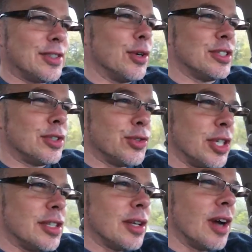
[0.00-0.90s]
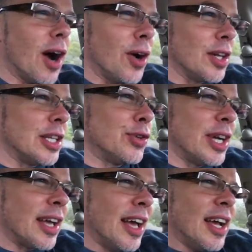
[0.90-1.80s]
So, so drink heartily.
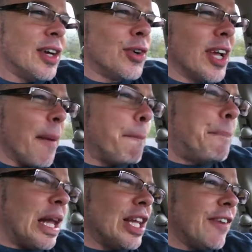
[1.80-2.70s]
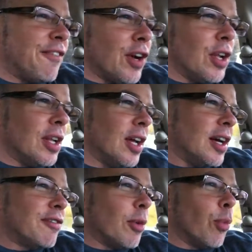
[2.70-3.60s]
Drink, drink a bellyful
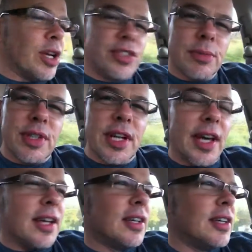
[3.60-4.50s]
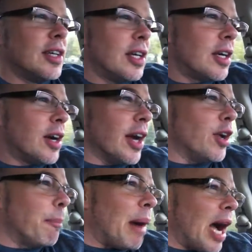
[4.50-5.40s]
from wisdom today.
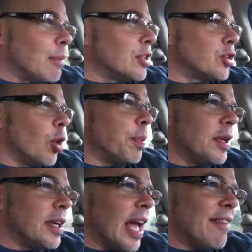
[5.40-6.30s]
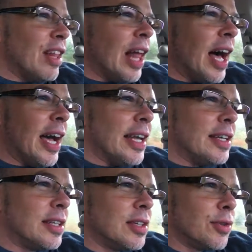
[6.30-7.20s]
Crack your Bibles open and have a
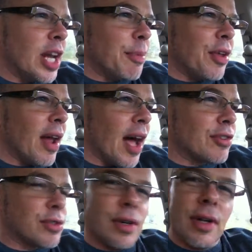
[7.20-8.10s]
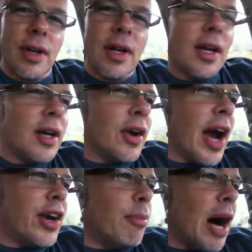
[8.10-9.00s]
line right up the nostril.
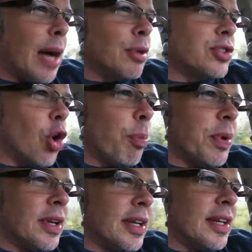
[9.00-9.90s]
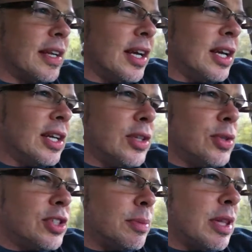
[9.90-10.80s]
Crack your Bibles open and
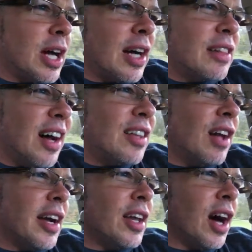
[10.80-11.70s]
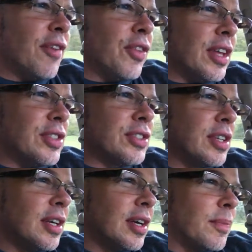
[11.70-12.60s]
do some glug glug glugging off of this